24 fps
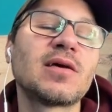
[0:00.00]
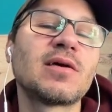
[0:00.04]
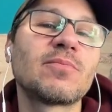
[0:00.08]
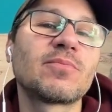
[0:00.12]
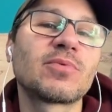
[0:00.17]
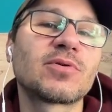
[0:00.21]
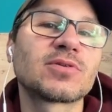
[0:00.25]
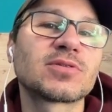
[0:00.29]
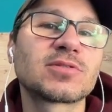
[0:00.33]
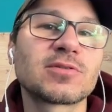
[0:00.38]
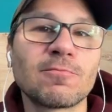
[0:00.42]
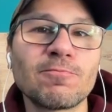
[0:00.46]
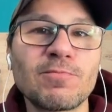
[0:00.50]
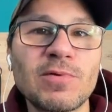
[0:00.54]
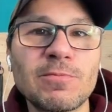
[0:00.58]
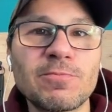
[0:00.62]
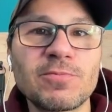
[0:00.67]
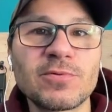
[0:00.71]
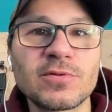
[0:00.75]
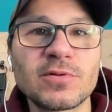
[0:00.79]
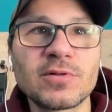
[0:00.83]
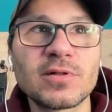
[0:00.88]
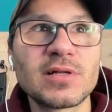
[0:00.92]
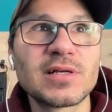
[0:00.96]
because some
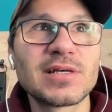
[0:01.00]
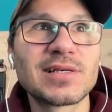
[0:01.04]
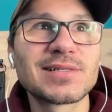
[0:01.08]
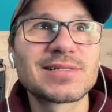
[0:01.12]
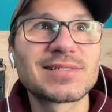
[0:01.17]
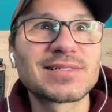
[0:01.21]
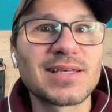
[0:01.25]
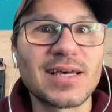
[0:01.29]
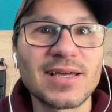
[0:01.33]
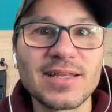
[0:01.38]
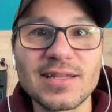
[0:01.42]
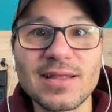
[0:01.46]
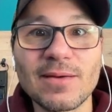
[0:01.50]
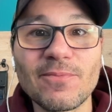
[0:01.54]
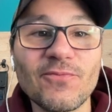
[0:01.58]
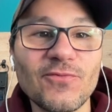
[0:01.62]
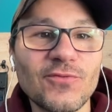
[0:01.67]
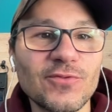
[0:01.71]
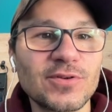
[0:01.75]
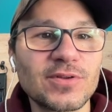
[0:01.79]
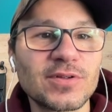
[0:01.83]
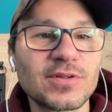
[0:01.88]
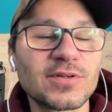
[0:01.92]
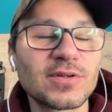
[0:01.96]
people signed up
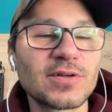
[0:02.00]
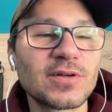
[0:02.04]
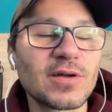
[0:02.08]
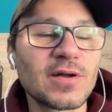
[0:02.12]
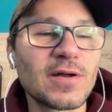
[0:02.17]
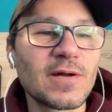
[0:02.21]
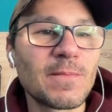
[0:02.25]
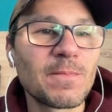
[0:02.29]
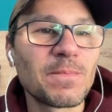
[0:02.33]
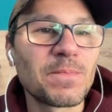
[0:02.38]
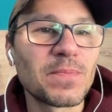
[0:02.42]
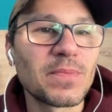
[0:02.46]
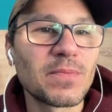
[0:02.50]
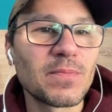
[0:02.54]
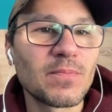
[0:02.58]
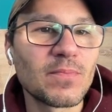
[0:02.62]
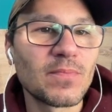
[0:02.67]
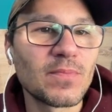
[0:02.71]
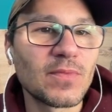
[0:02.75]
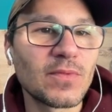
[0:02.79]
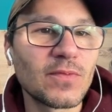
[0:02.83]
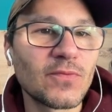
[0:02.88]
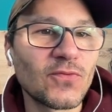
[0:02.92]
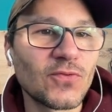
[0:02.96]
for
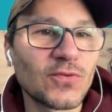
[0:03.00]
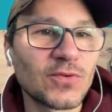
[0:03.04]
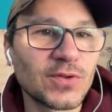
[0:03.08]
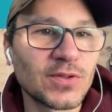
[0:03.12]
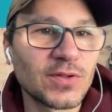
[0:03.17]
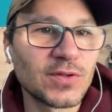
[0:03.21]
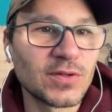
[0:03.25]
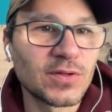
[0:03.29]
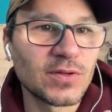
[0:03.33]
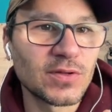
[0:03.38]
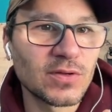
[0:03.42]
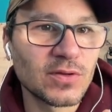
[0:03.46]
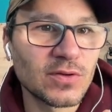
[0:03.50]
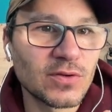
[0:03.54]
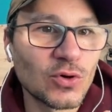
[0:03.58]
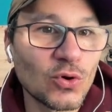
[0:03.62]
the